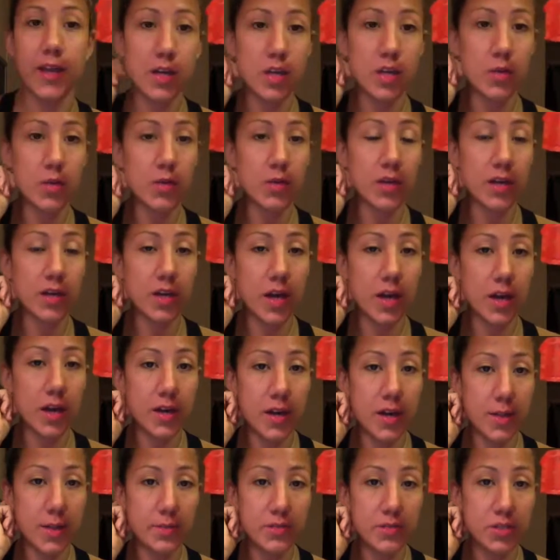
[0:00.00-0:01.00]
You can cut it
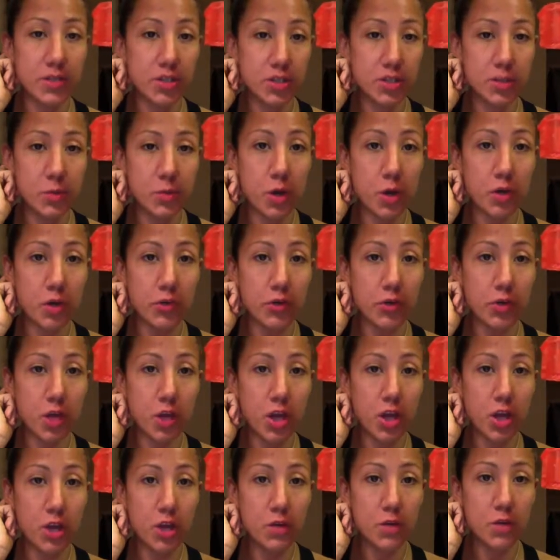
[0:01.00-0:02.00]
up into small little
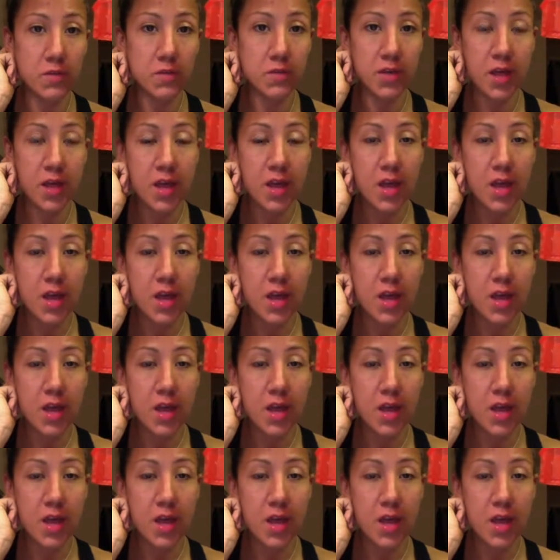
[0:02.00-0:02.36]
cubes.